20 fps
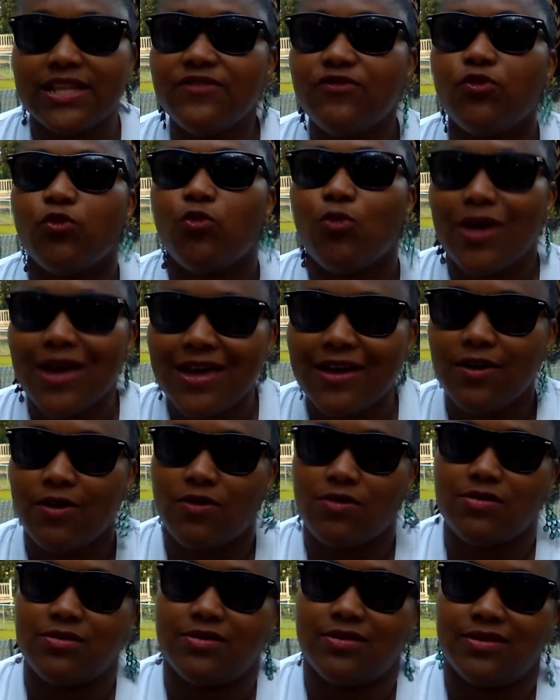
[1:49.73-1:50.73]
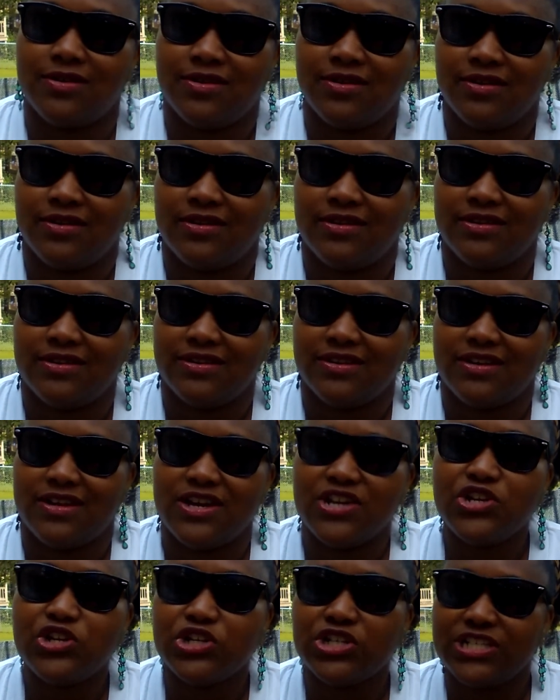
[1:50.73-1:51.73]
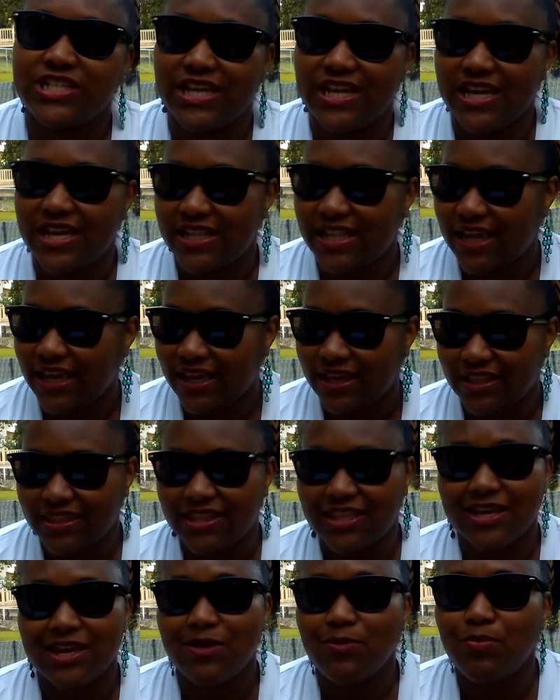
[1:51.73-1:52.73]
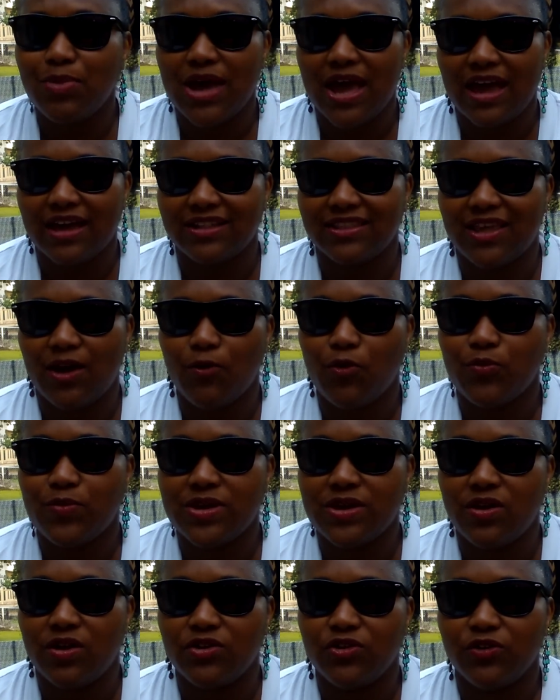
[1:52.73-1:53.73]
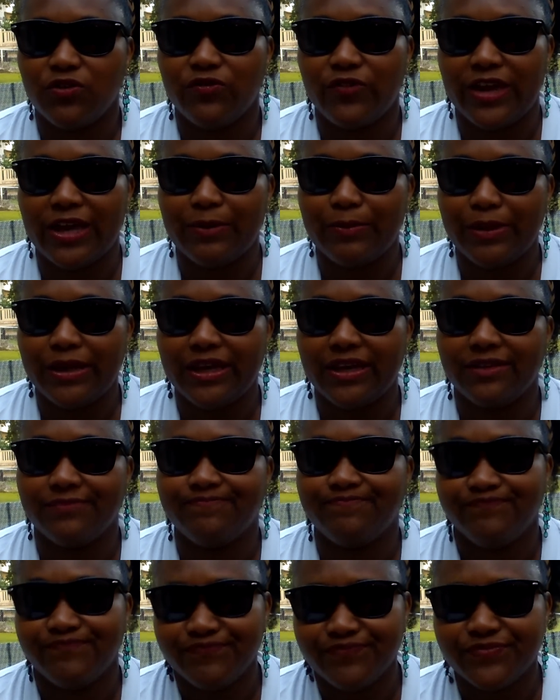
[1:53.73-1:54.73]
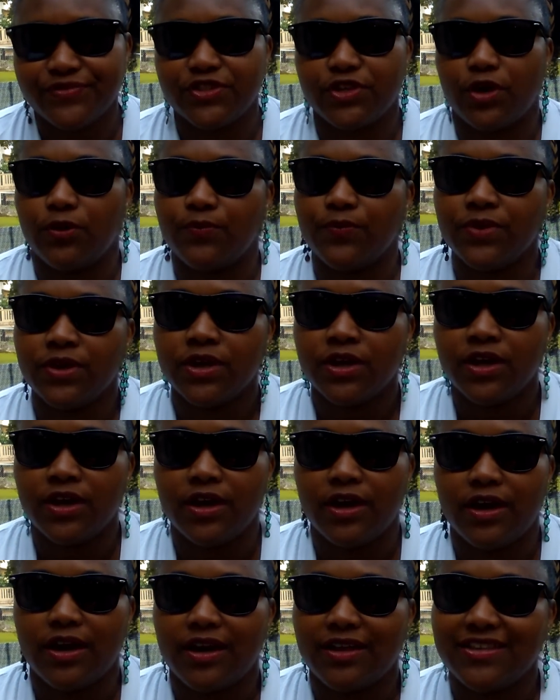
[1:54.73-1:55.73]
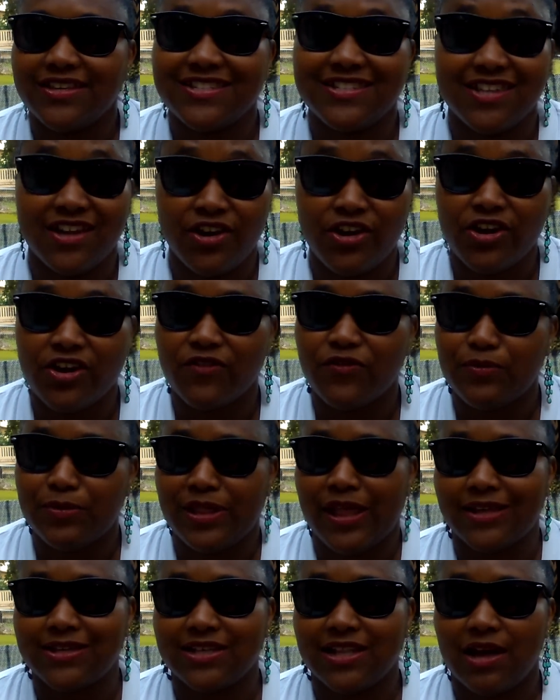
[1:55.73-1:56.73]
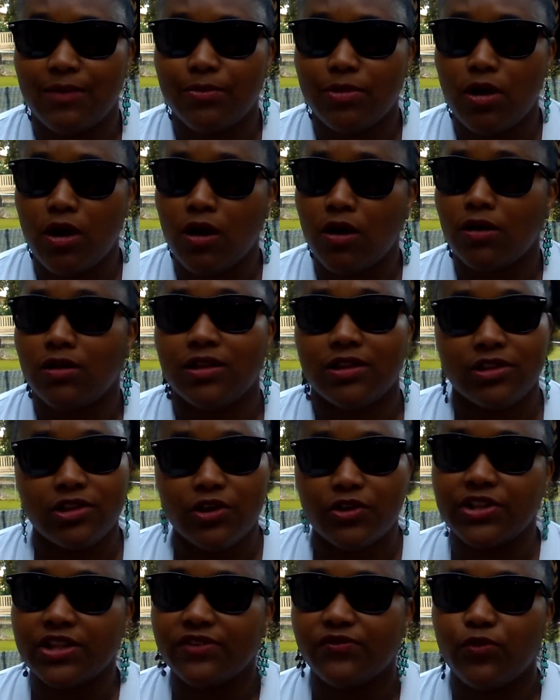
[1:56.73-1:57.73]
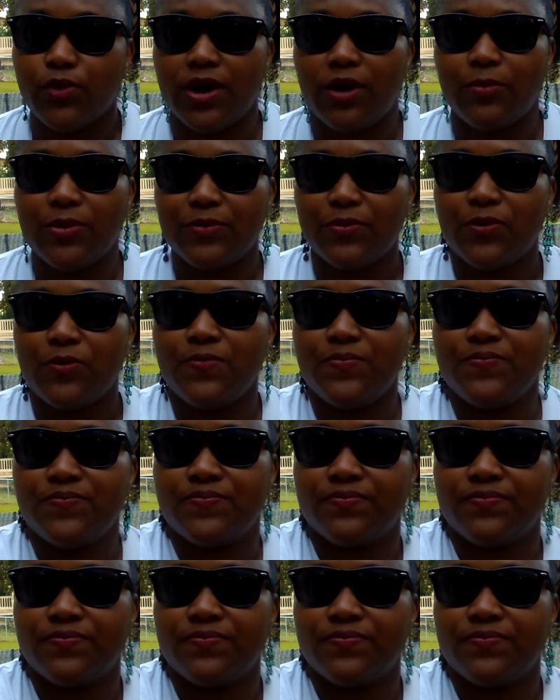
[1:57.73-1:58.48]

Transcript: Live well understand like the impact that will be on your family. So, uh, this is Ericka from the Classy Climb Blog. Learn to live well, people.